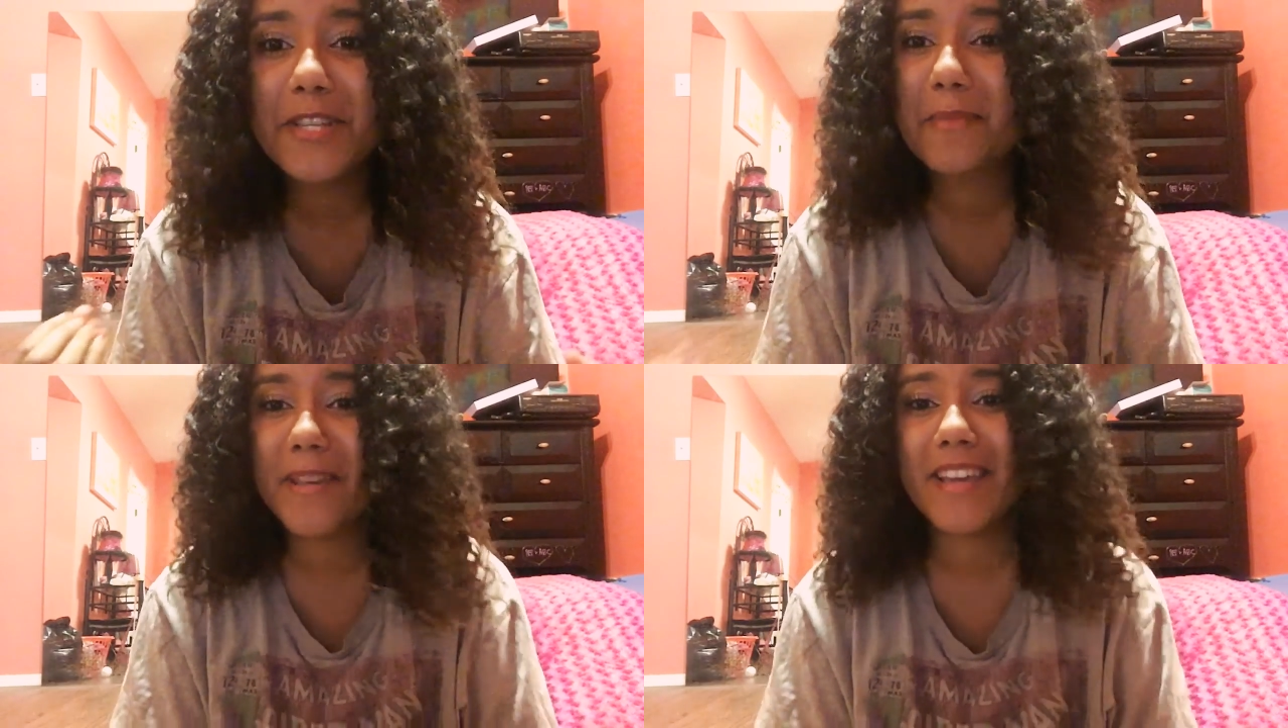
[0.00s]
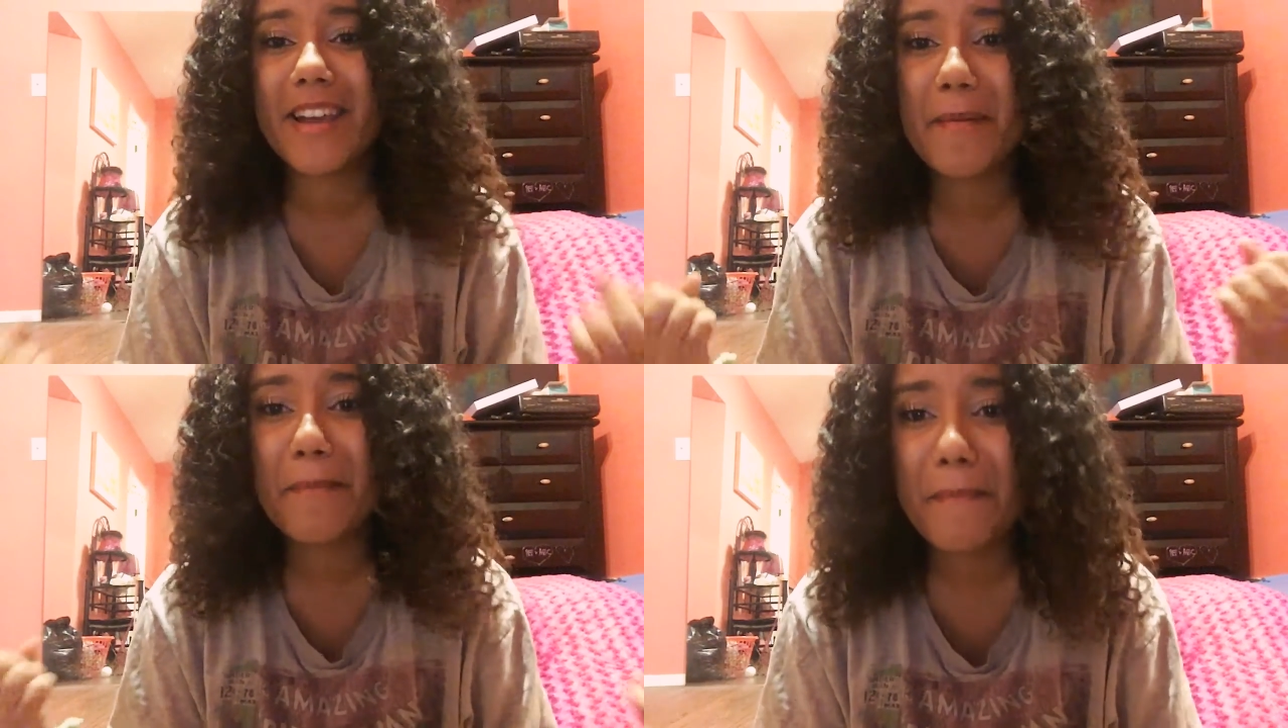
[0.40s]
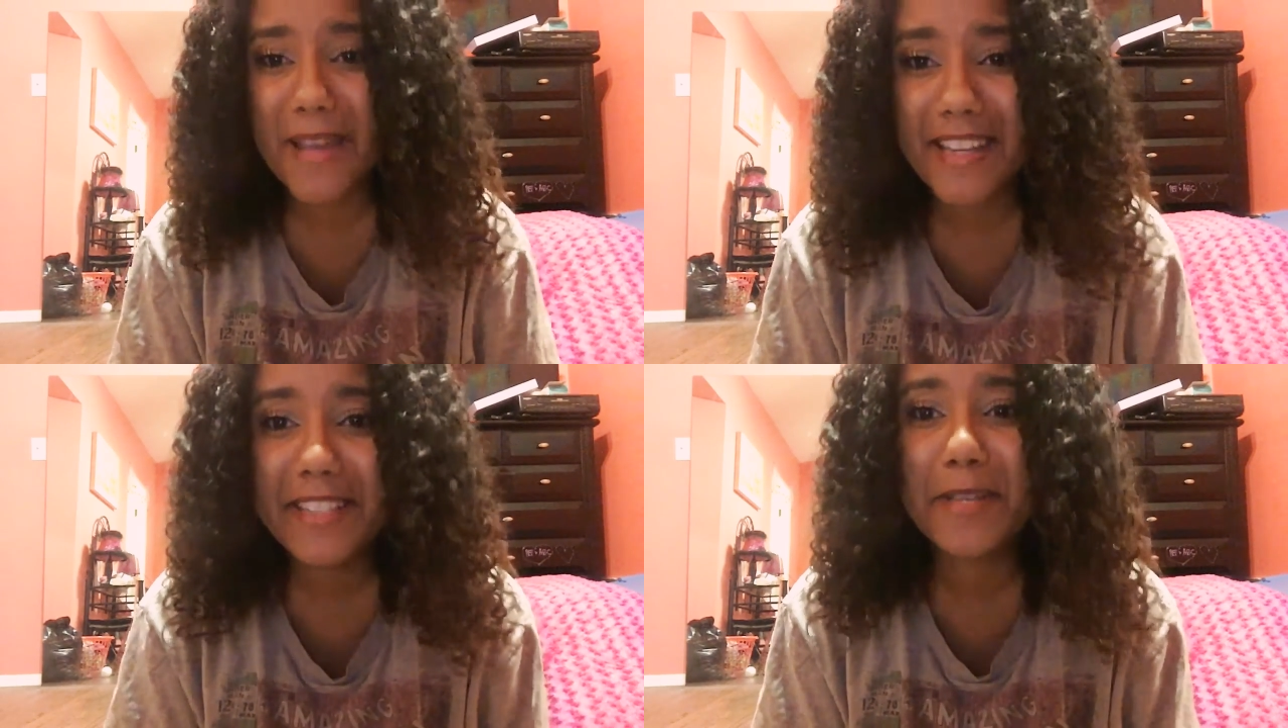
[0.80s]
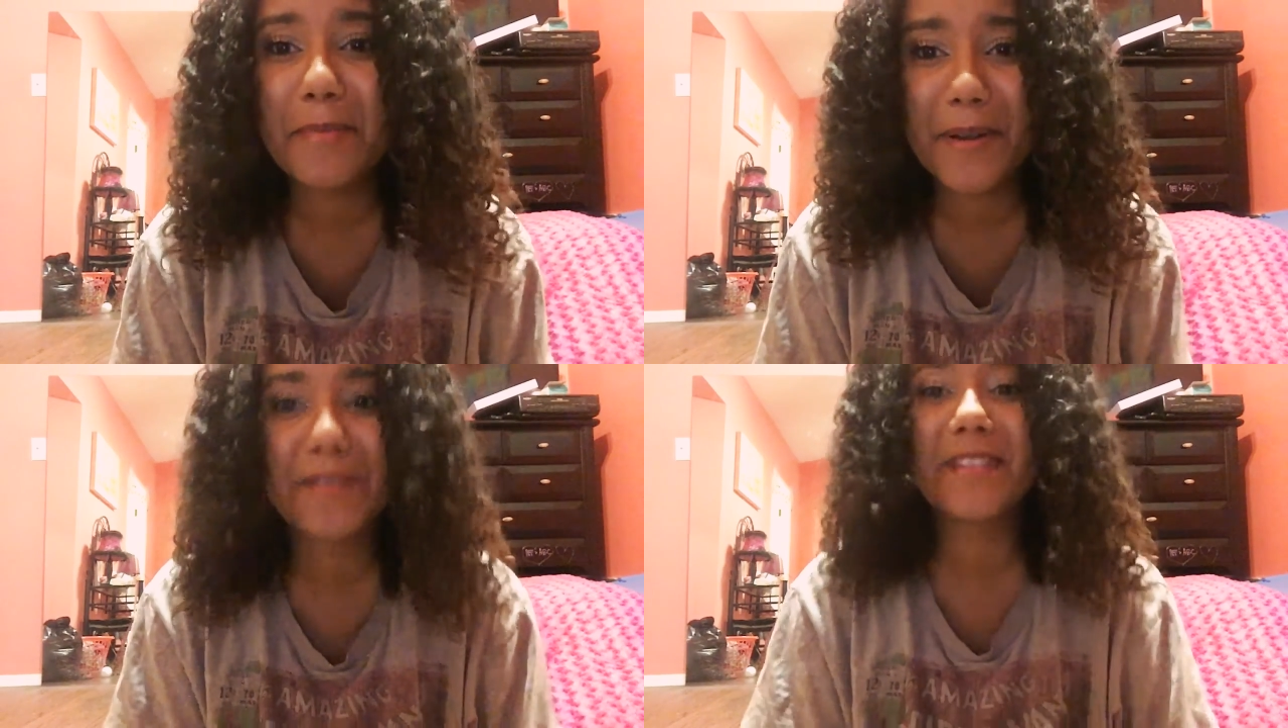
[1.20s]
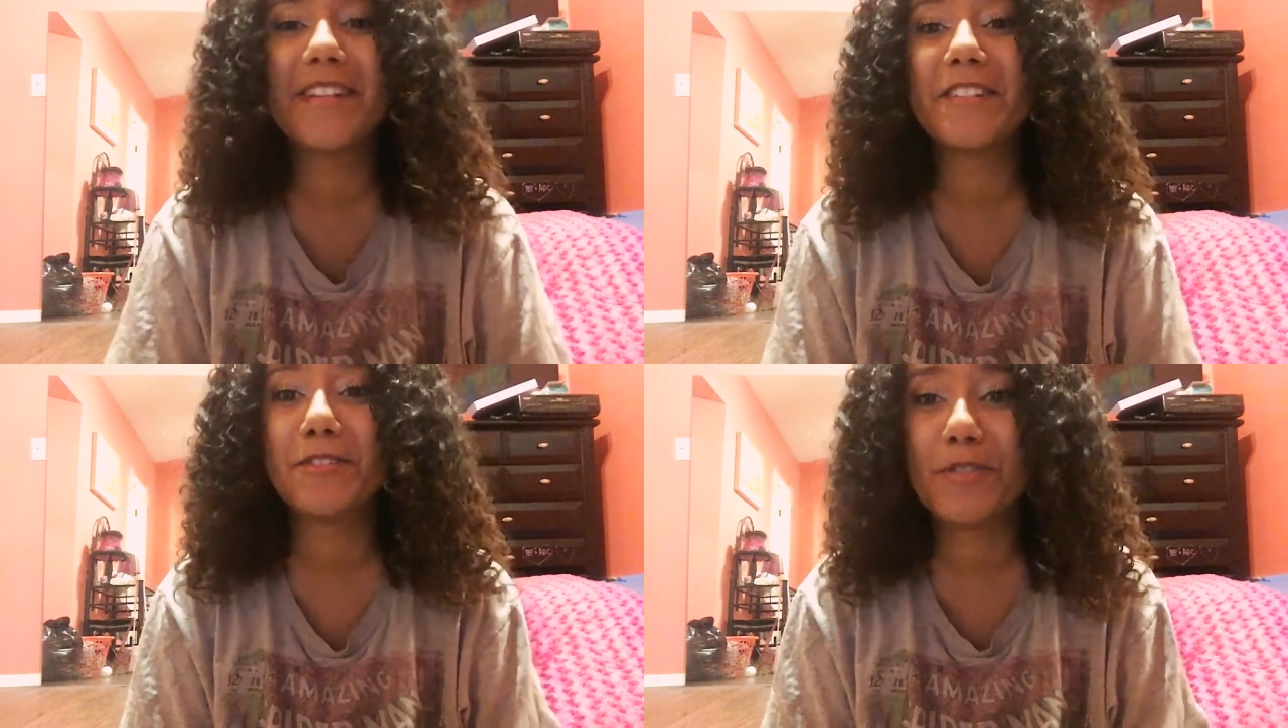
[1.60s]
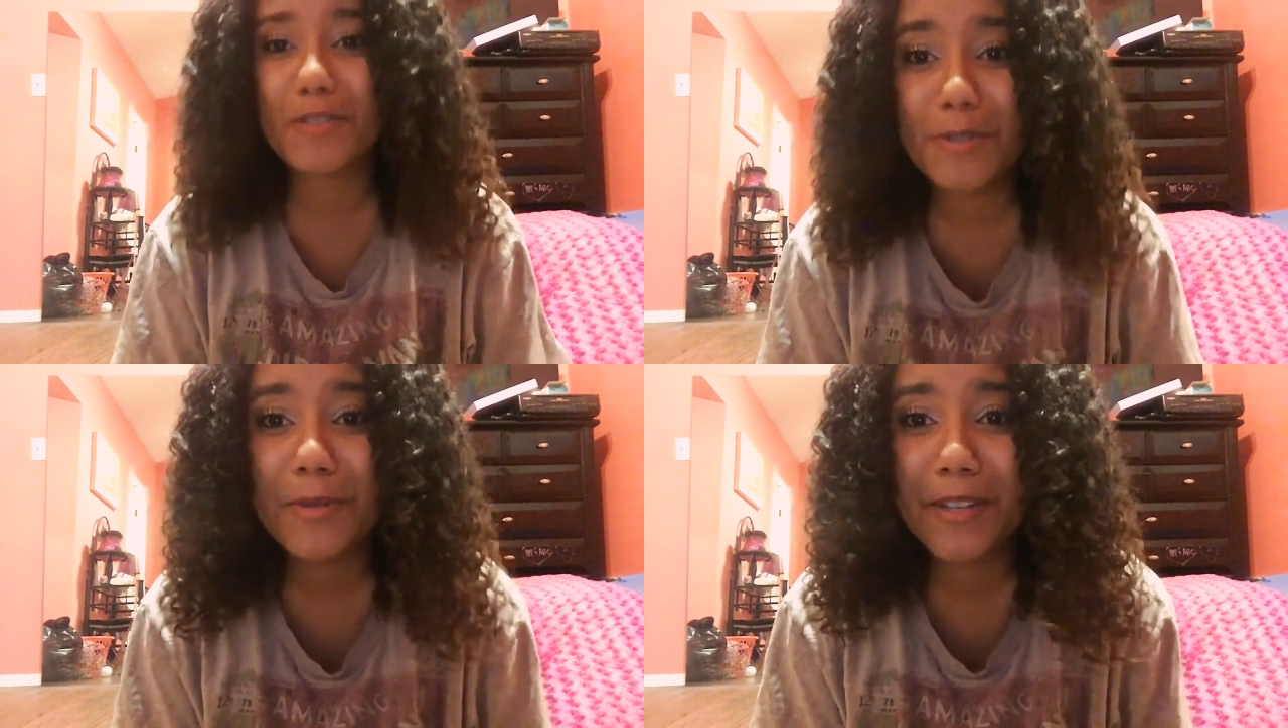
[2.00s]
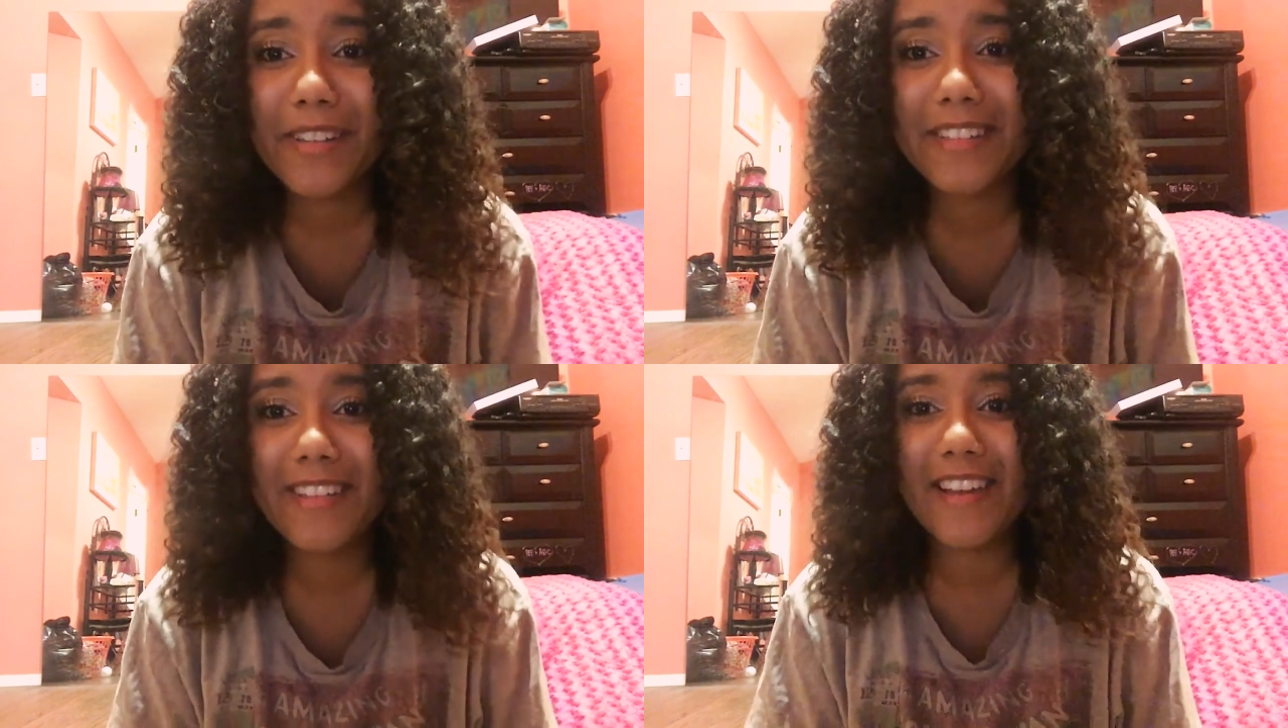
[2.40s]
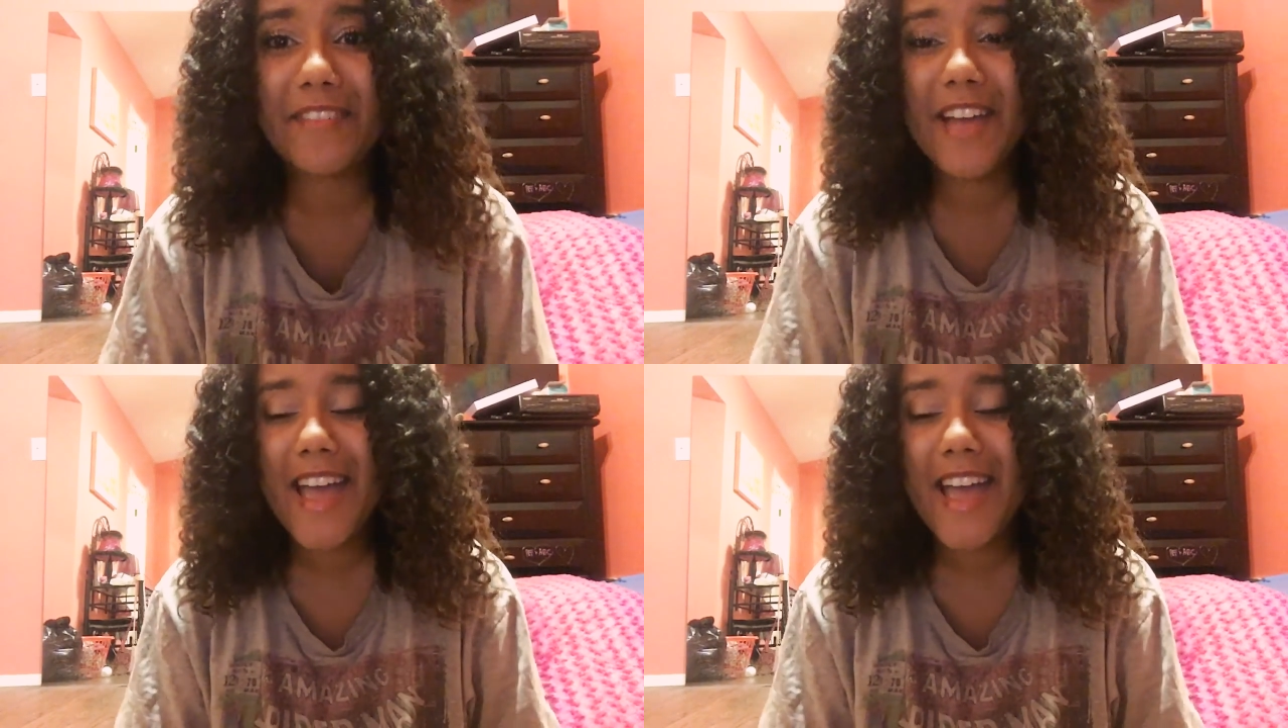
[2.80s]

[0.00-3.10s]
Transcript: to be an amazing person and do good in life,